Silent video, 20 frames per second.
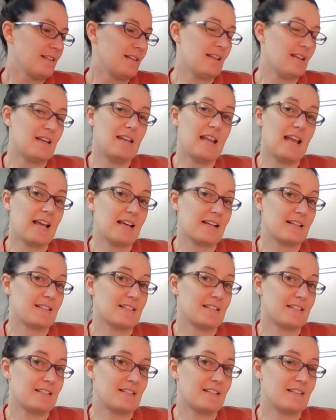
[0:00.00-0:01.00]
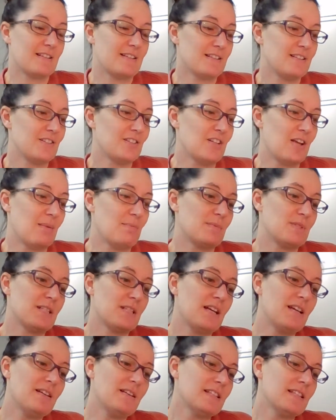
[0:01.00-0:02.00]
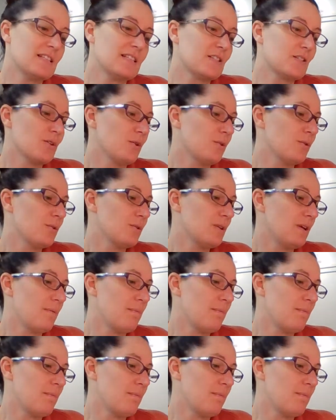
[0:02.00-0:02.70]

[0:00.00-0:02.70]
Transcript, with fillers: The next chapter is called